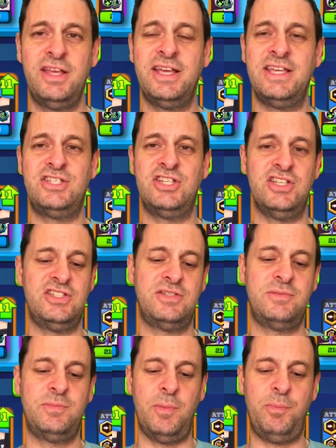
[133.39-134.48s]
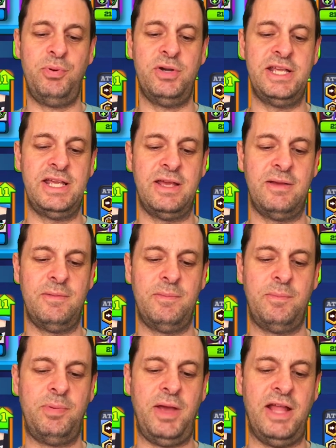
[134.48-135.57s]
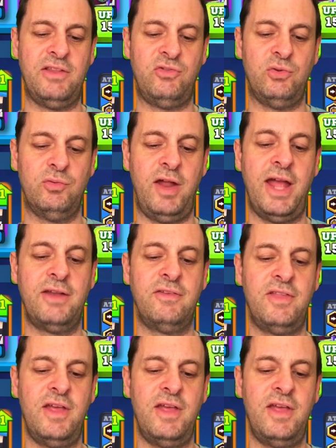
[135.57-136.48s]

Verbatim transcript: He's just pretty pants all round.